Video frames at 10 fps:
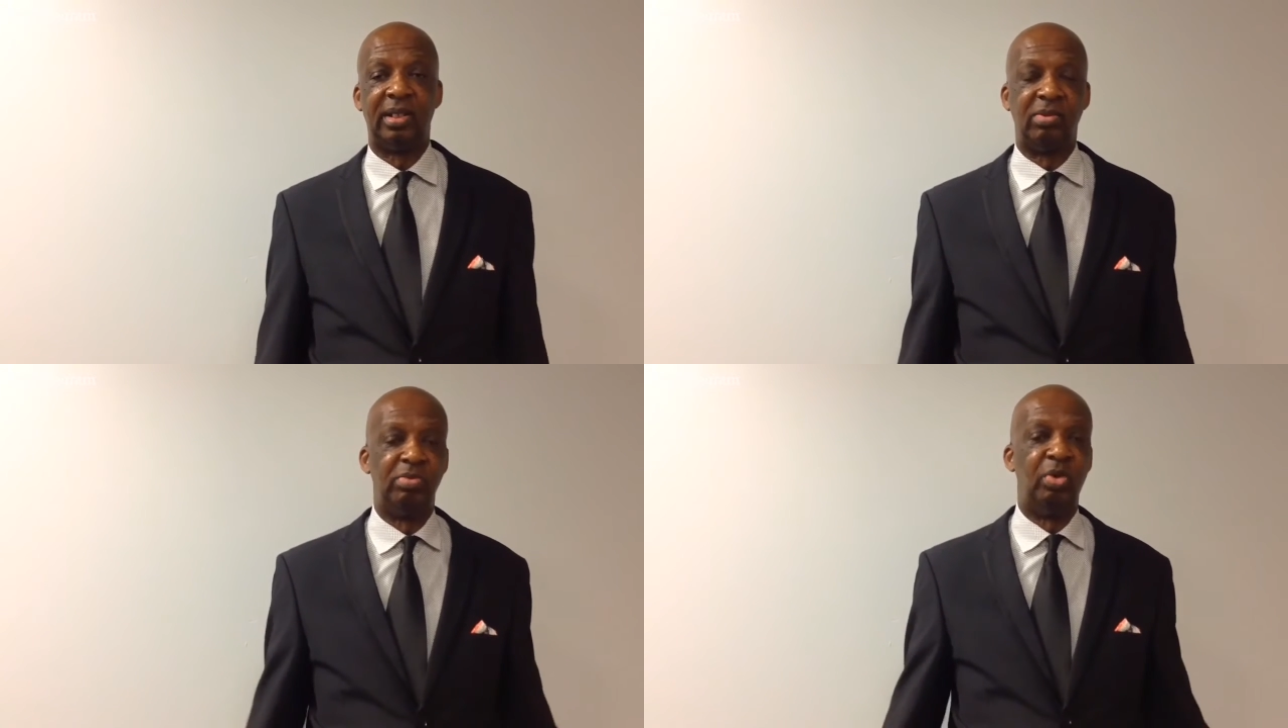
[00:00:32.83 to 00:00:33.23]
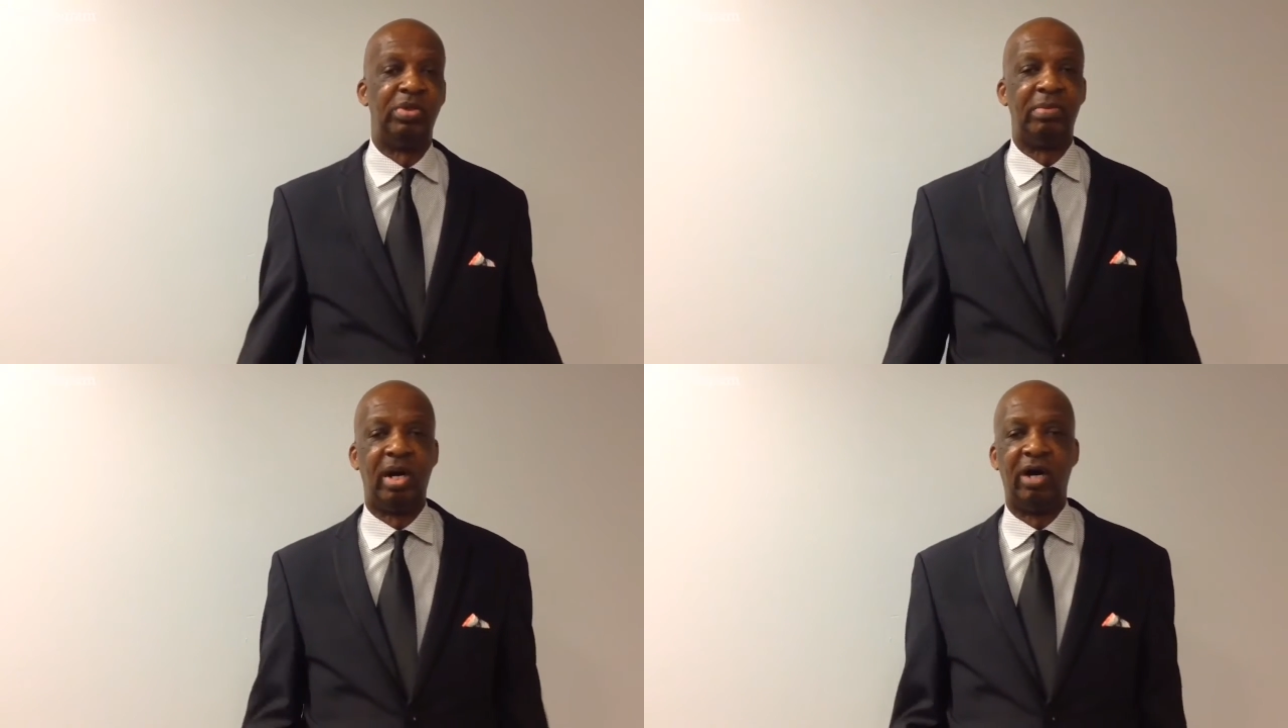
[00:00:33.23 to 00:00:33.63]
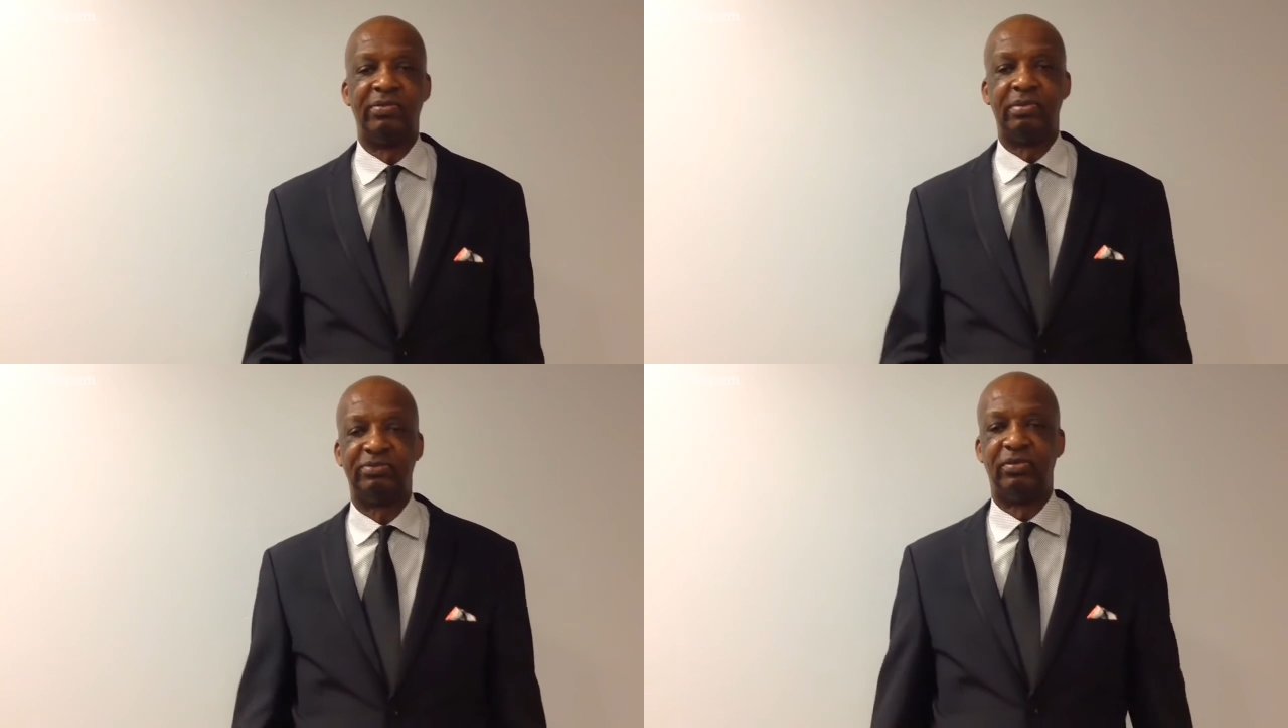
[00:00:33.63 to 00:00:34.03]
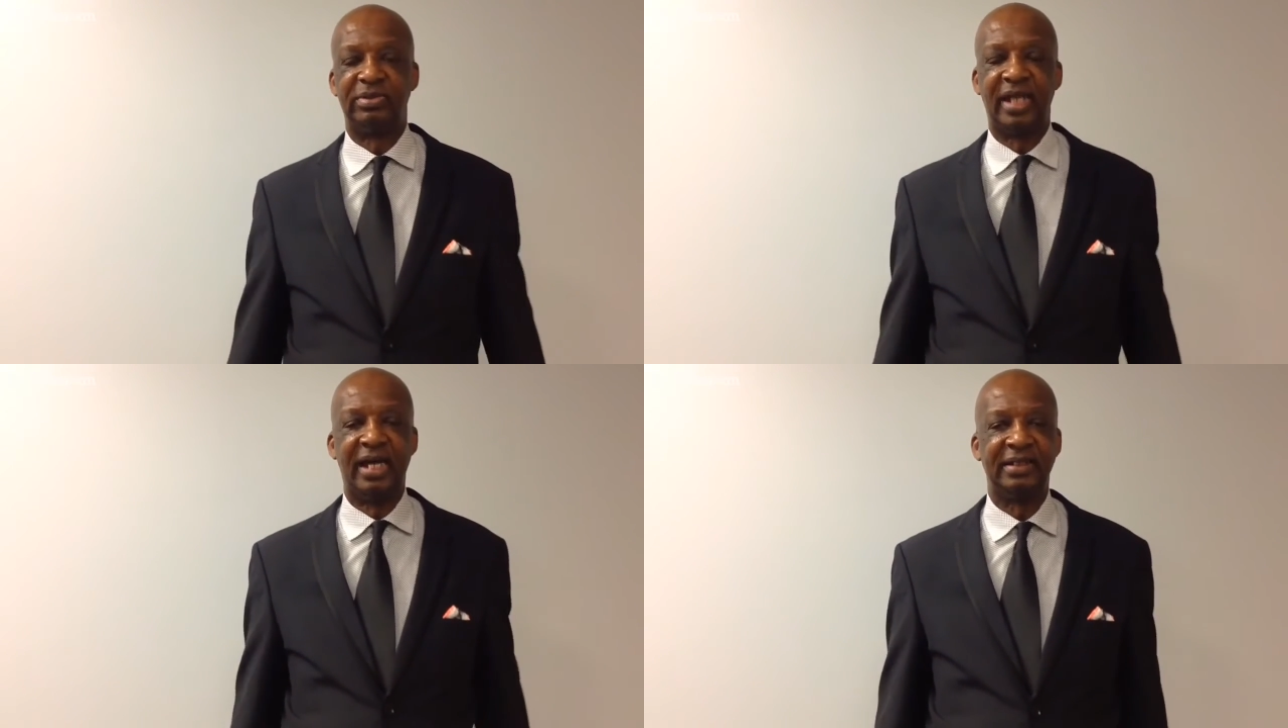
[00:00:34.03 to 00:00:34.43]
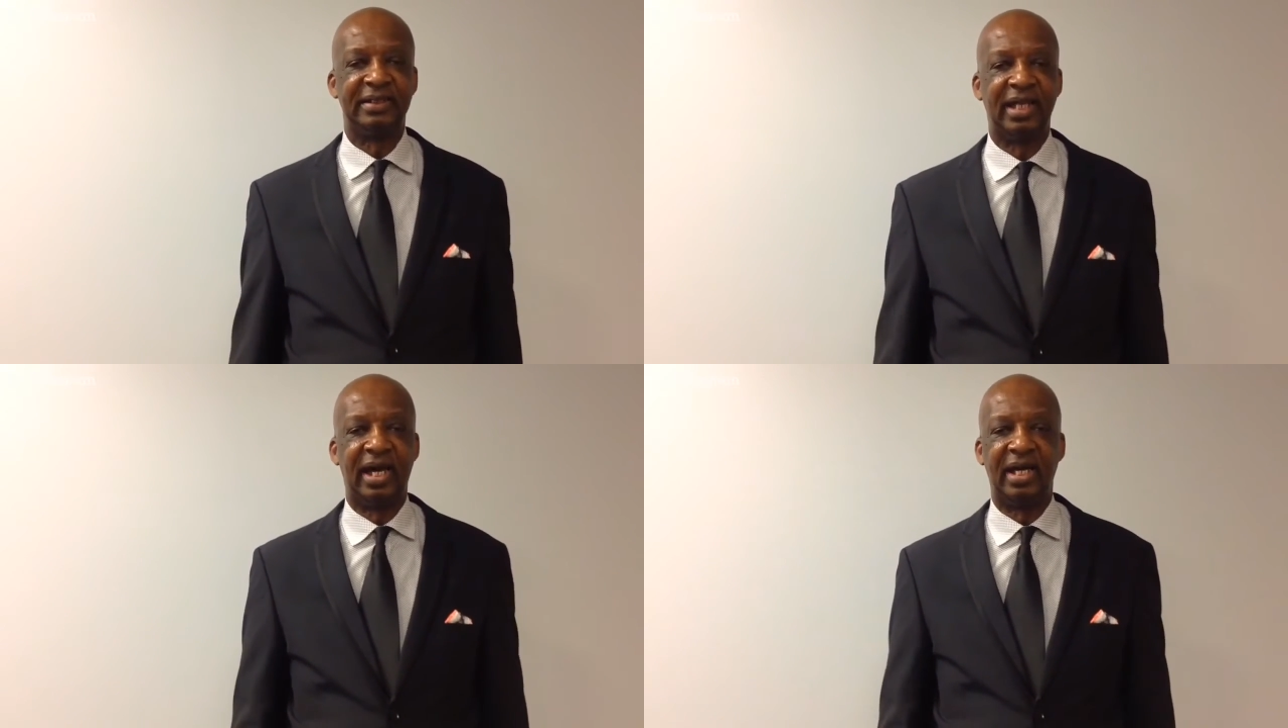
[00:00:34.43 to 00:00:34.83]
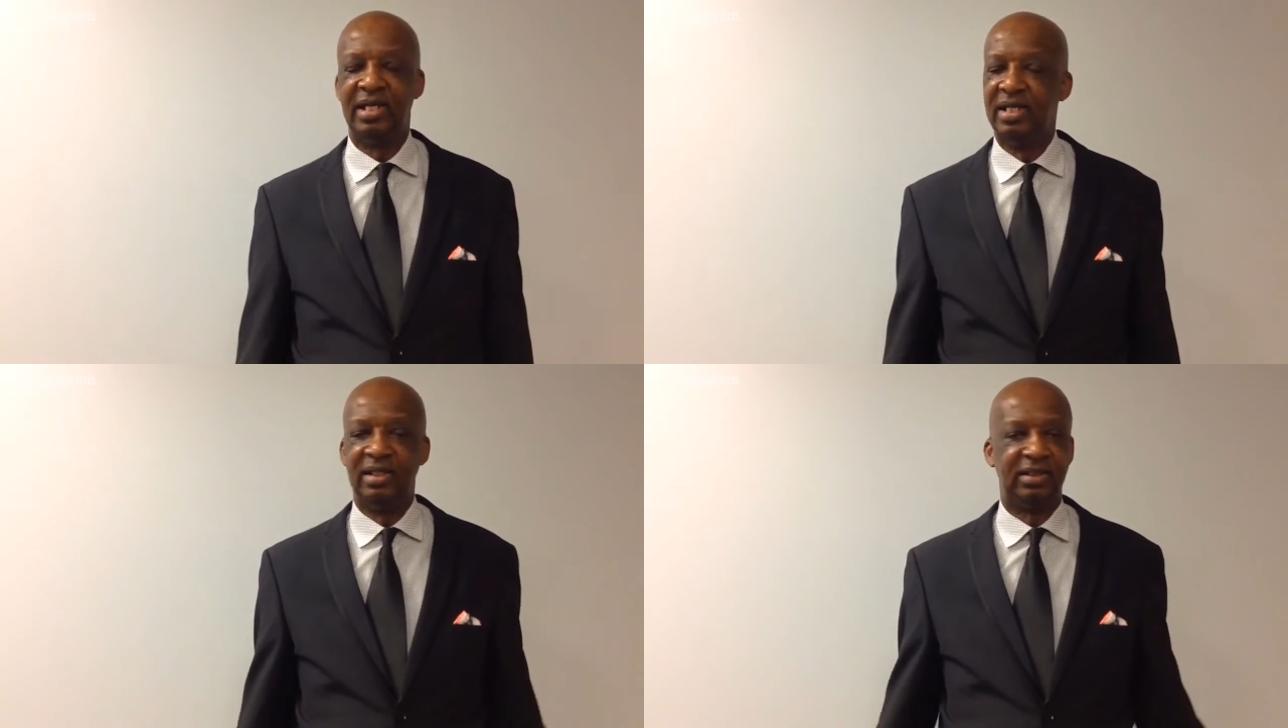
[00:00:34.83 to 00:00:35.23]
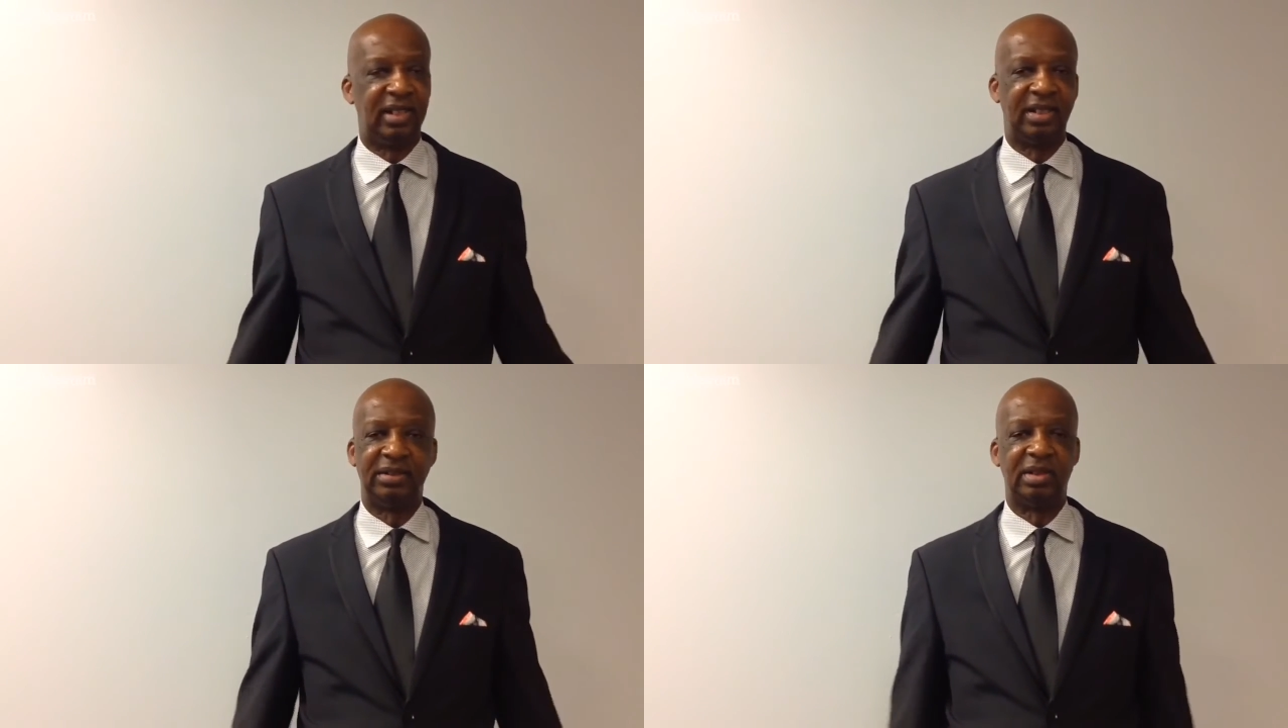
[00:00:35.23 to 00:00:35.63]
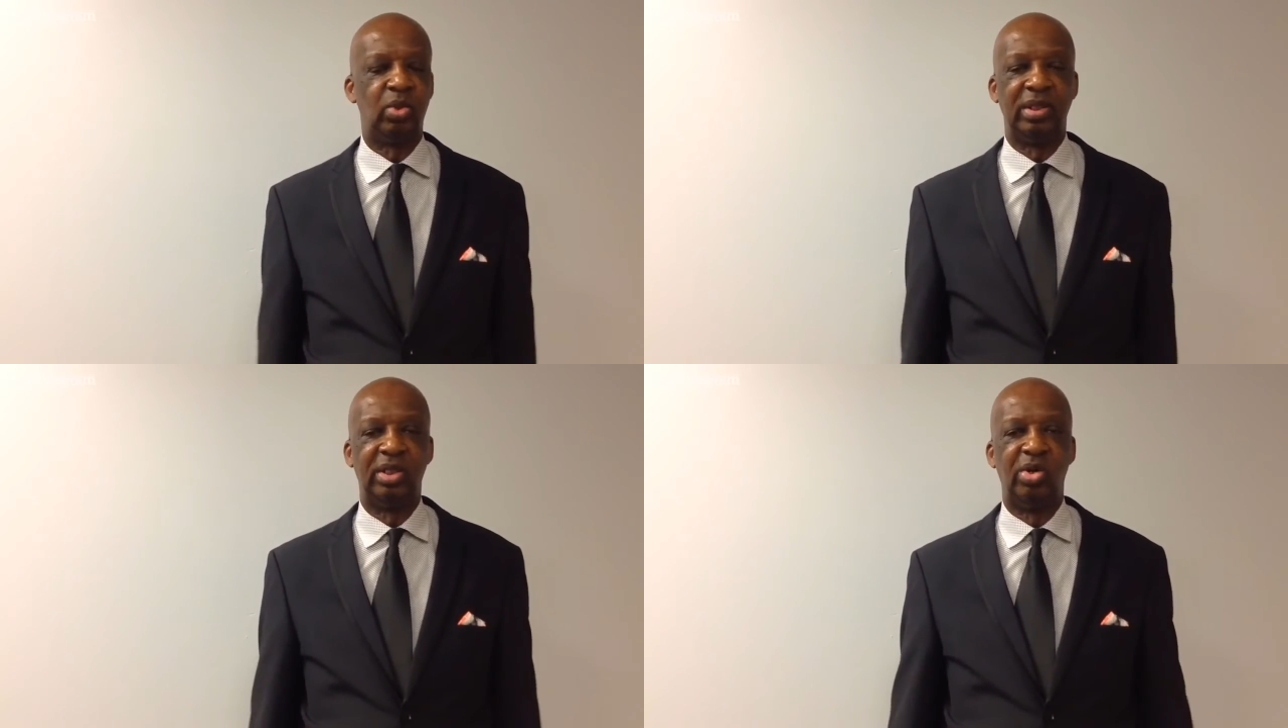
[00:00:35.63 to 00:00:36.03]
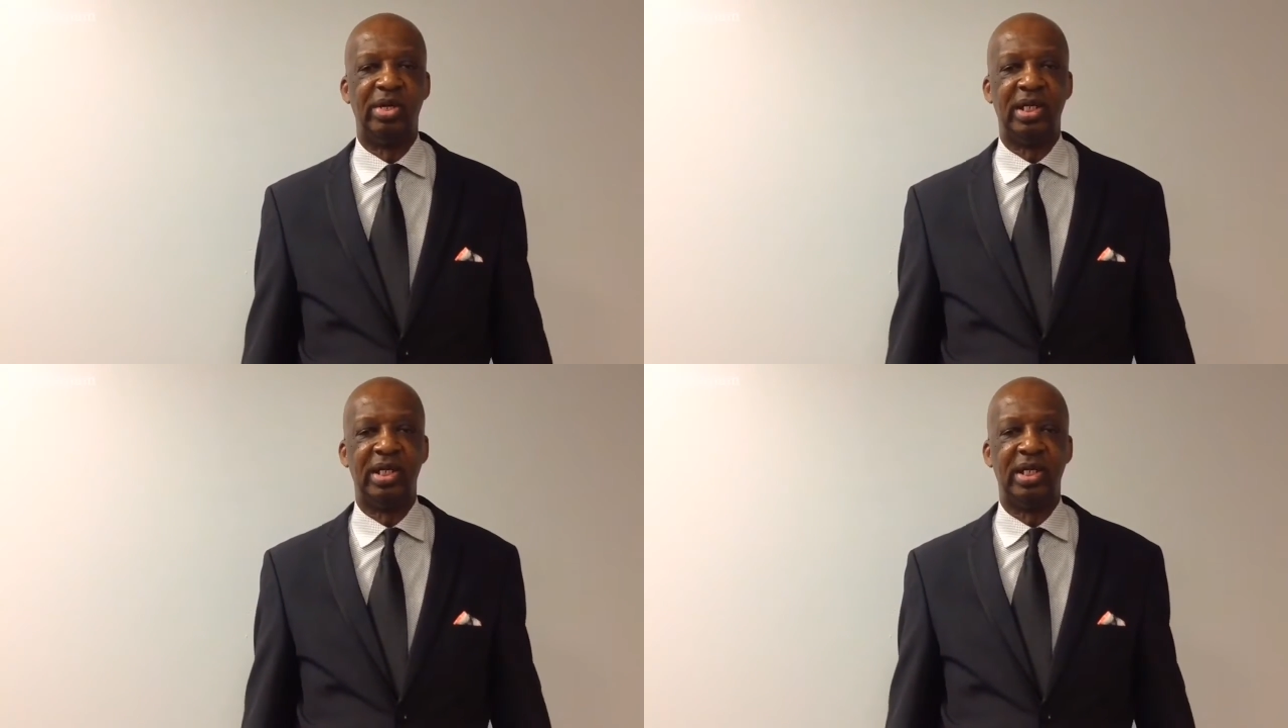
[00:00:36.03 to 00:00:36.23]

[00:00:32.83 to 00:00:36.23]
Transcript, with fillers: They were moving the ball from side to side. Shots just wasn't going